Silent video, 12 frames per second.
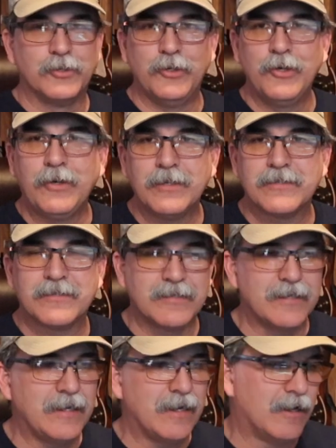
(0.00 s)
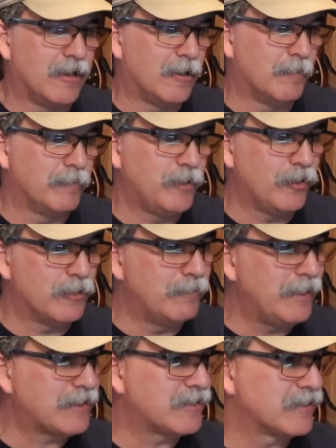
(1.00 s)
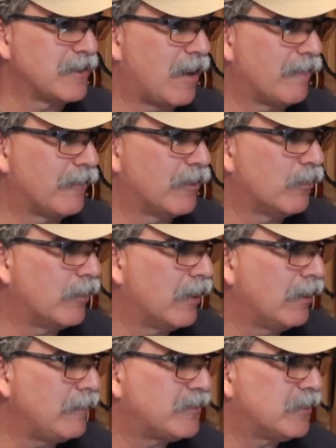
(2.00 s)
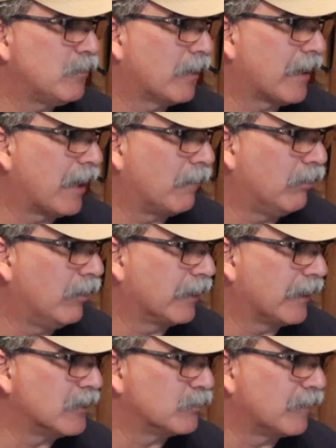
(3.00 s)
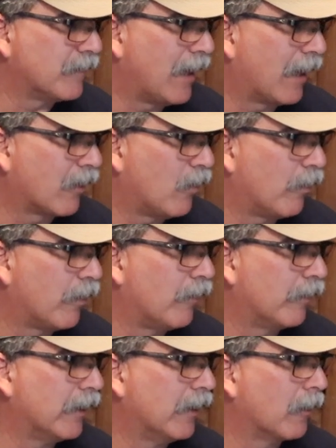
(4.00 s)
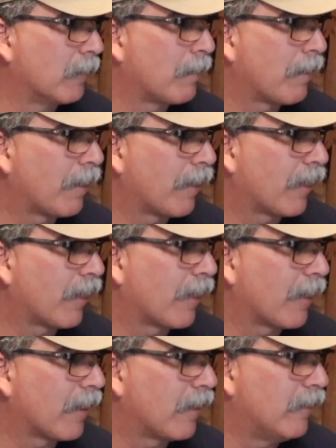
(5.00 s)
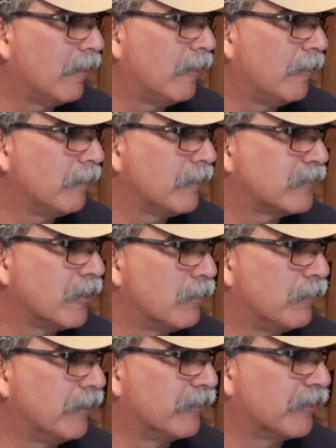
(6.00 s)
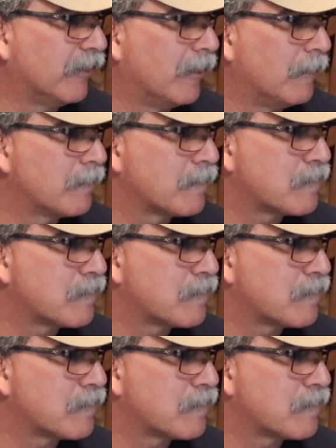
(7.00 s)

you can see, you know, the mix is not very well. Let me see what kind of plugins we've got going on here. Let's open this up.